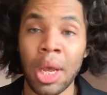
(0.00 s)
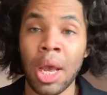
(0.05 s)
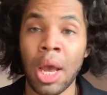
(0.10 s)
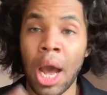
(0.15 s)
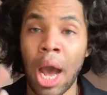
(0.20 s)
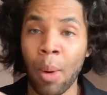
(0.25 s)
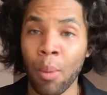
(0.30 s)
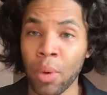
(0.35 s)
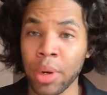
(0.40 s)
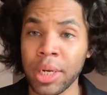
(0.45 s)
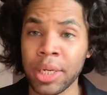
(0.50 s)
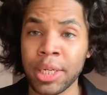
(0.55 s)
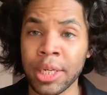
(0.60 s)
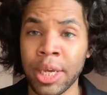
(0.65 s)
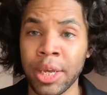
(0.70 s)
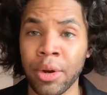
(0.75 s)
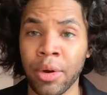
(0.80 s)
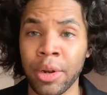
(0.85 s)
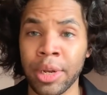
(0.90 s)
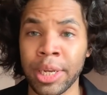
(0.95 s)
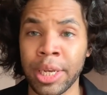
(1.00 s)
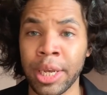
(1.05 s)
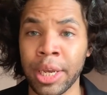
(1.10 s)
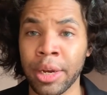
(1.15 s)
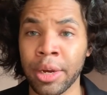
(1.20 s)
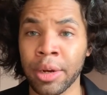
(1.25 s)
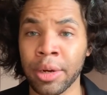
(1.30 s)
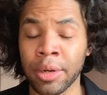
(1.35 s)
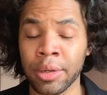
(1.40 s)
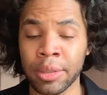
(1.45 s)
I wanted to get on
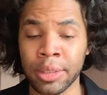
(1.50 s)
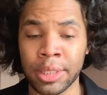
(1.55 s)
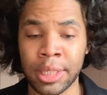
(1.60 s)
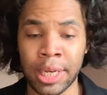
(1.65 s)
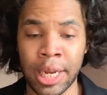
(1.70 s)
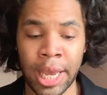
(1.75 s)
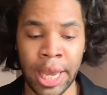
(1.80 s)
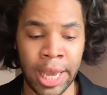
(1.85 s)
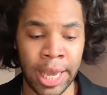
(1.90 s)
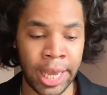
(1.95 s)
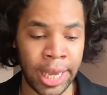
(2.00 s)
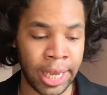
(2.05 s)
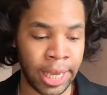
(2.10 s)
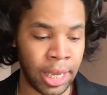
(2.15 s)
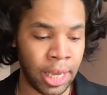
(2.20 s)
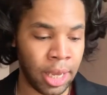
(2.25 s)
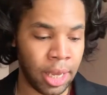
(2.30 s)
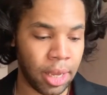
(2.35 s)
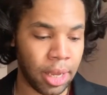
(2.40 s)
here today